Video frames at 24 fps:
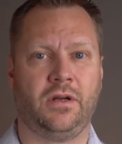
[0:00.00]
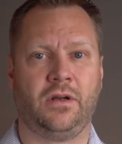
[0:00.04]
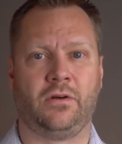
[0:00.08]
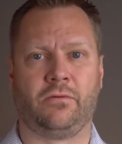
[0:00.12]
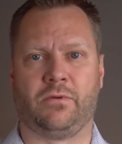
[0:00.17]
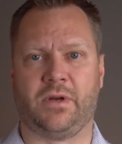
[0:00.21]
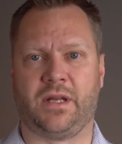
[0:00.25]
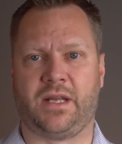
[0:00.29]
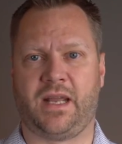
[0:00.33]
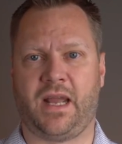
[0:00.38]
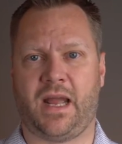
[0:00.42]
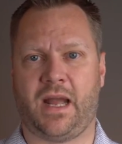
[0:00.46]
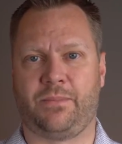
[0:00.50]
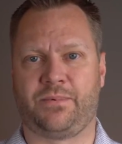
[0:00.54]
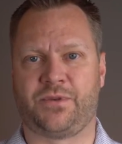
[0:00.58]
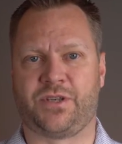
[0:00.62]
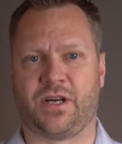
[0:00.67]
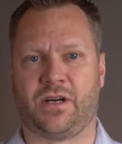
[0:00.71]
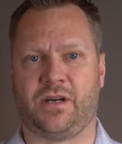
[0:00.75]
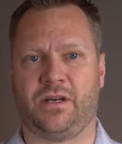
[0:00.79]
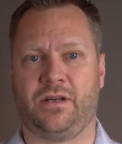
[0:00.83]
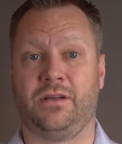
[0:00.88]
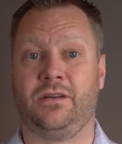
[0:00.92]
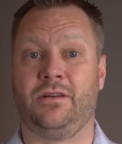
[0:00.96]

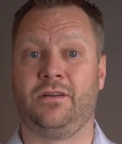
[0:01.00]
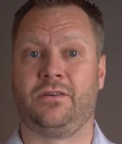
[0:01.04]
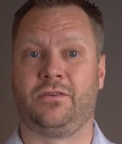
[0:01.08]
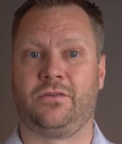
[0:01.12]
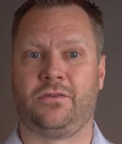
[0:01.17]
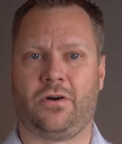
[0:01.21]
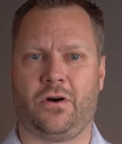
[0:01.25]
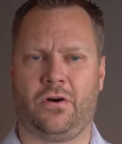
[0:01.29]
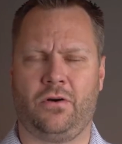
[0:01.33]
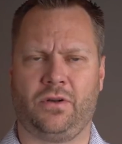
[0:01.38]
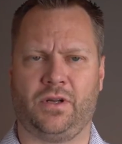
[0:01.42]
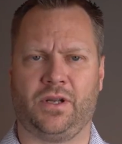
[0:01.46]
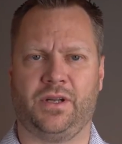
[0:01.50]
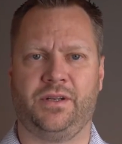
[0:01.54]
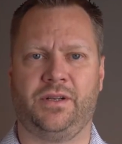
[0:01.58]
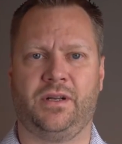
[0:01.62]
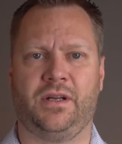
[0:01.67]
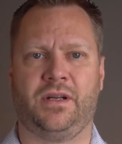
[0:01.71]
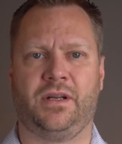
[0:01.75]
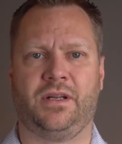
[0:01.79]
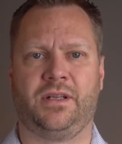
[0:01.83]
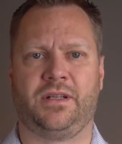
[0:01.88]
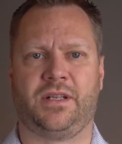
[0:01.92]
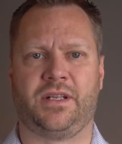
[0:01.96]
reCAPTCHA
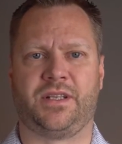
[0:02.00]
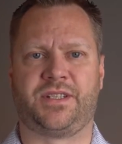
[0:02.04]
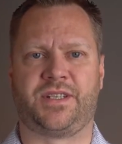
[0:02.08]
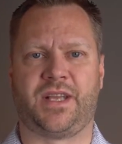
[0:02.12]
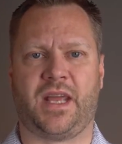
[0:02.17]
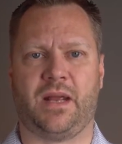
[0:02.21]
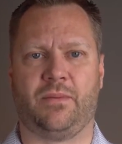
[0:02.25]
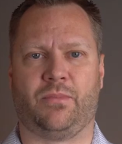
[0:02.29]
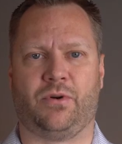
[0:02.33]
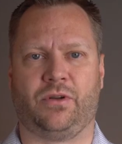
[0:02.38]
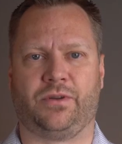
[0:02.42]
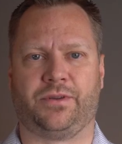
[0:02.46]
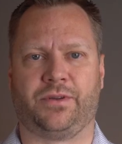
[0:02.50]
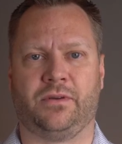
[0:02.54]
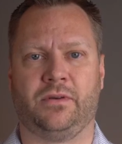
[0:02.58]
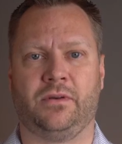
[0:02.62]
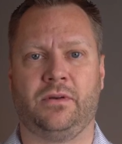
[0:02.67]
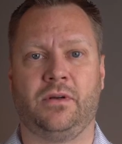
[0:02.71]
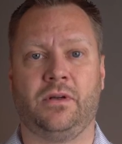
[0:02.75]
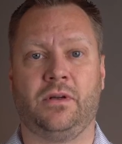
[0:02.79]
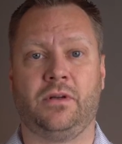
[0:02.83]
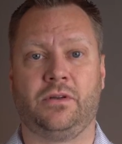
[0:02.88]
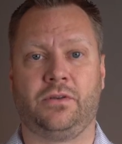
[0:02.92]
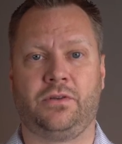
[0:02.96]
disable.
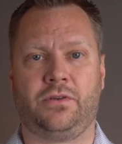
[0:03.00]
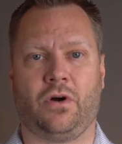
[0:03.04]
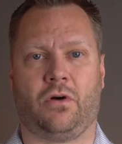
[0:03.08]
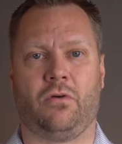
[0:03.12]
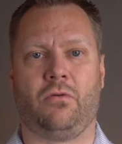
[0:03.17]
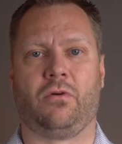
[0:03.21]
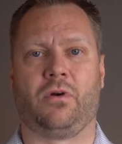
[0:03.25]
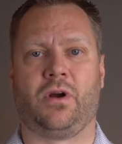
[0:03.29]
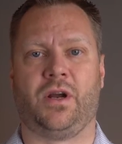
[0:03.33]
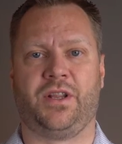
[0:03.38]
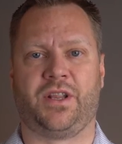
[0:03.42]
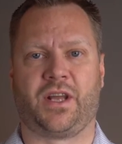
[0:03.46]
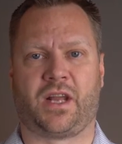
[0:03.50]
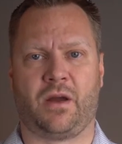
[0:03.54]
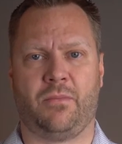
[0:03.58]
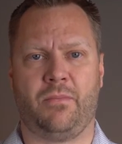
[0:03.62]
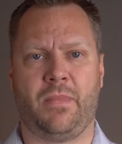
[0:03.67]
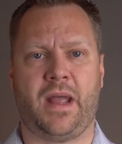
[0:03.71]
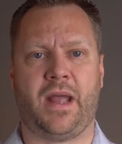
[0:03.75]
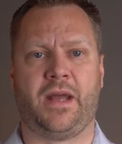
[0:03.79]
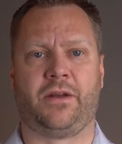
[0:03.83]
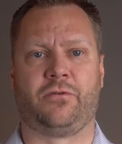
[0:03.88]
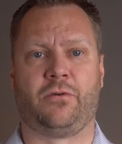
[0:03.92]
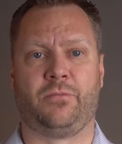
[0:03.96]
Don't worry, the
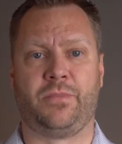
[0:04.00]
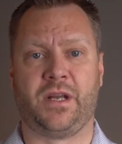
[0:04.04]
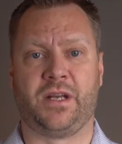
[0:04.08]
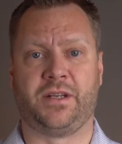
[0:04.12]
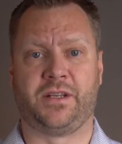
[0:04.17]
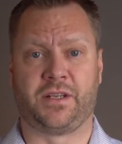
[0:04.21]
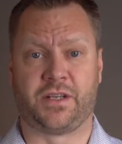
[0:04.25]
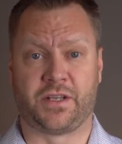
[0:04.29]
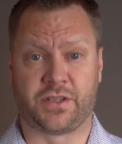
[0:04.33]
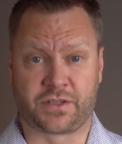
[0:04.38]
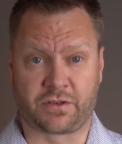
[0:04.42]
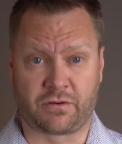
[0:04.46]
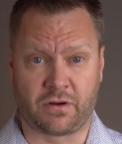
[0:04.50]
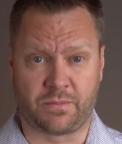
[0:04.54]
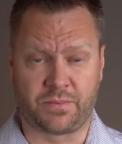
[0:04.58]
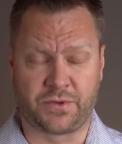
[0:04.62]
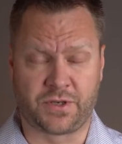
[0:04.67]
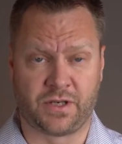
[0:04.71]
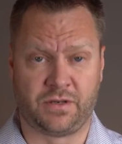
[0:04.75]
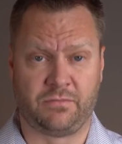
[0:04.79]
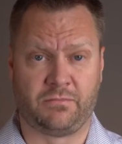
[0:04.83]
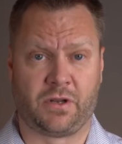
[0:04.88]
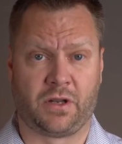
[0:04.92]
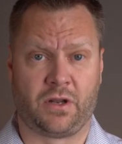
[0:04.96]
command will be in the
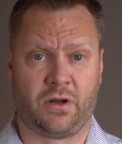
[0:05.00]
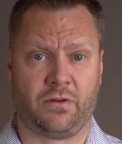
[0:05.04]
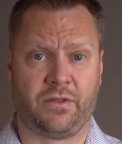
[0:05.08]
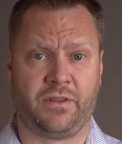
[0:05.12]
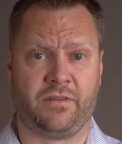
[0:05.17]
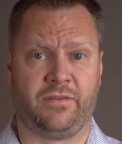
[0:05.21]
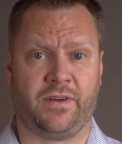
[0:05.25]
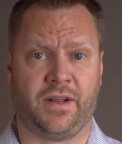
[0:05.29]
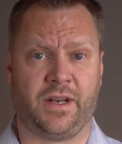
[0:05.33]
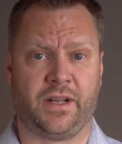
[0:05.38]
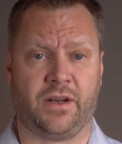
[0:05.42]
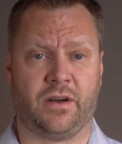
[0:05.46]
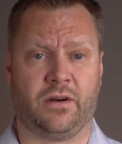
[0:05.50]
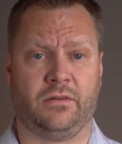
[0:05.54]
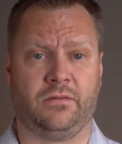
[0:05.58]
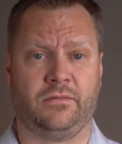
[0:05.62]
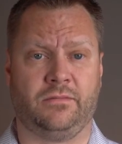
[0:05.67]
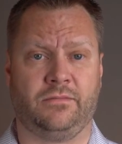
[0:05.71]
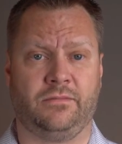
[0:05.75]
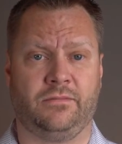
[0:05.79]
description below the video.